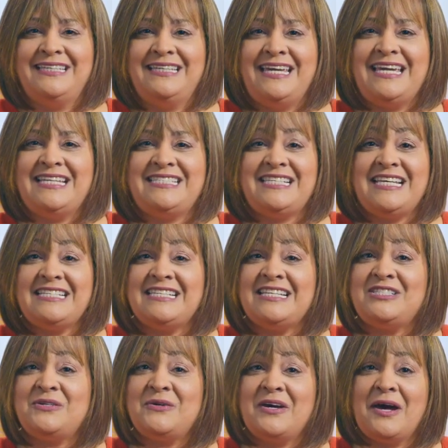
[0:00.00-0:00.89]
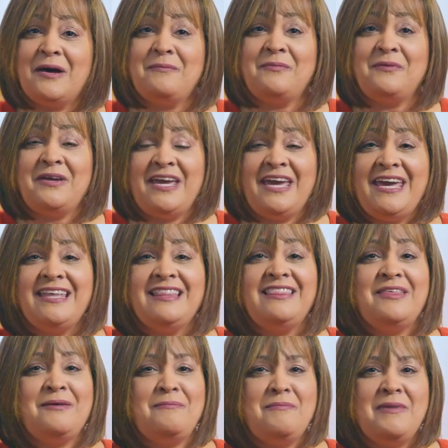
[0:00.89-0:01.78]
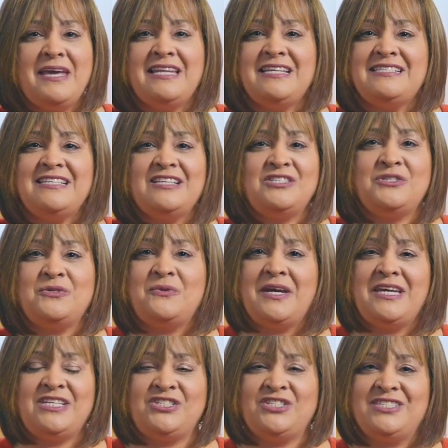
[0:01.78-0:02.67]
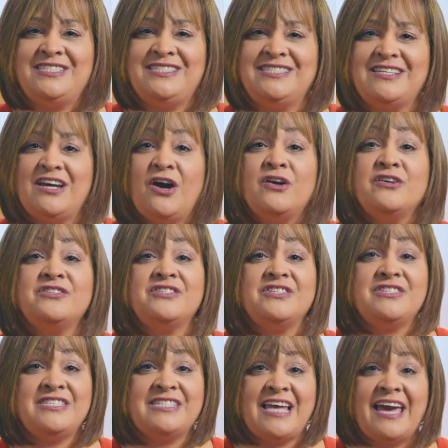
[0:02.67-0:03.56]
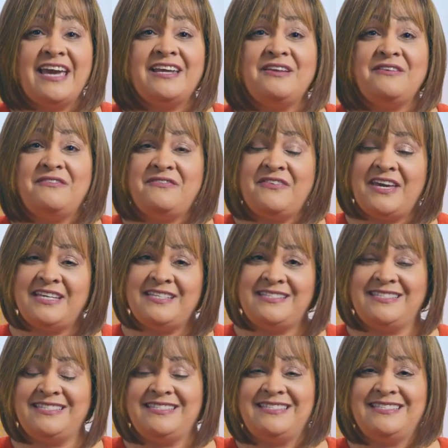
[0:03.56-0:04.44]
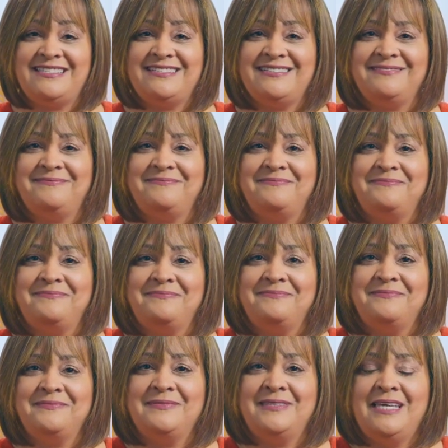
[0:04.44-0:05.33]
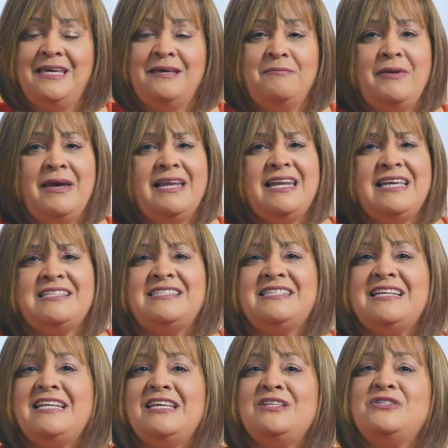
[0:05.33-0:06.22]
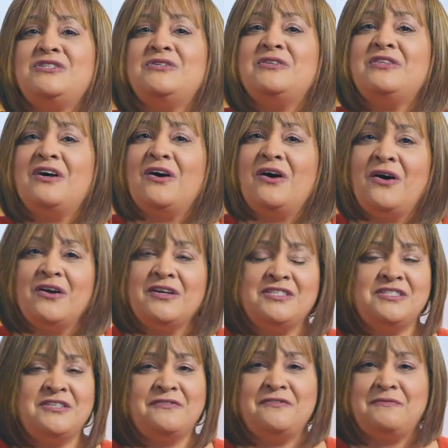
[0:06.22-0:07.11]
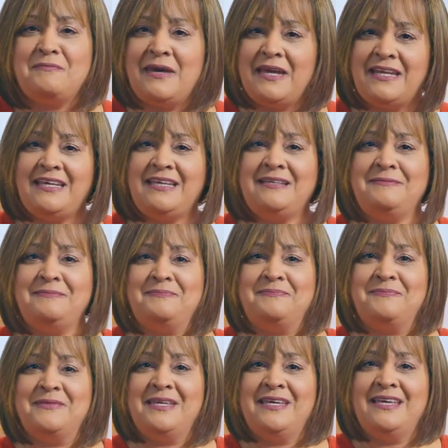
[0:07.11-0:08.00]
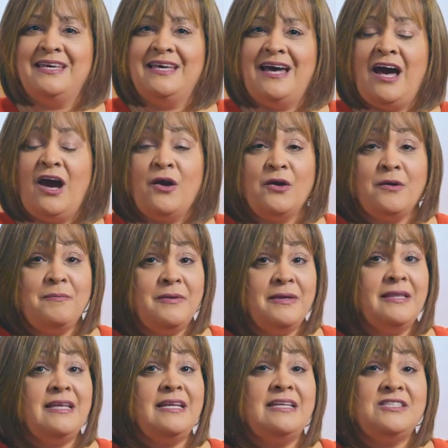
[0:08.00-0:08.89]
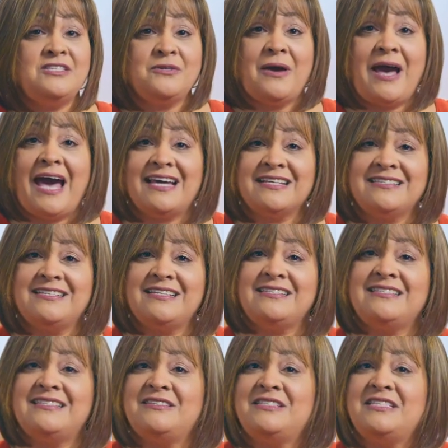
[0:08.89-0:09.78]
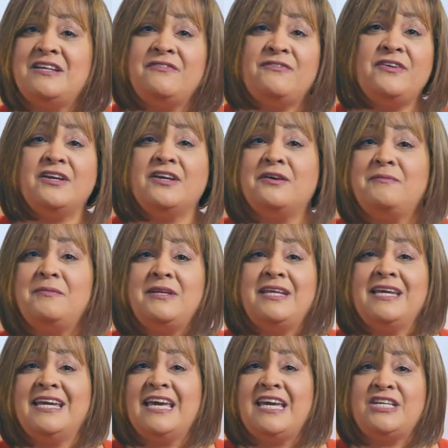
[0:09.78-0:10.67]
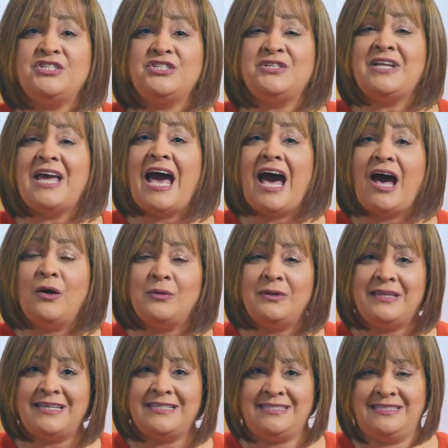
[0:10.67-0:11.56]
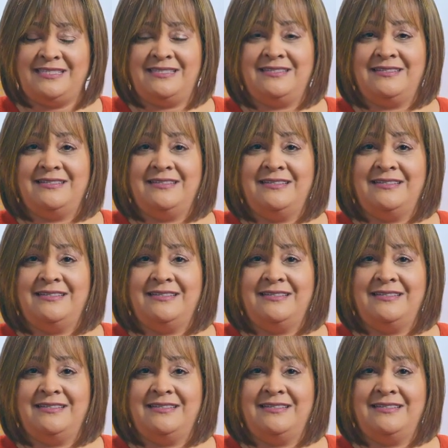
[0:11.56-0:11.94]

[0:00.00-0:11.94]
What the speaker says: It's easy to comprehend the many situations our society faces. By listening to the hearts of many, our ability to access the different communication outlets,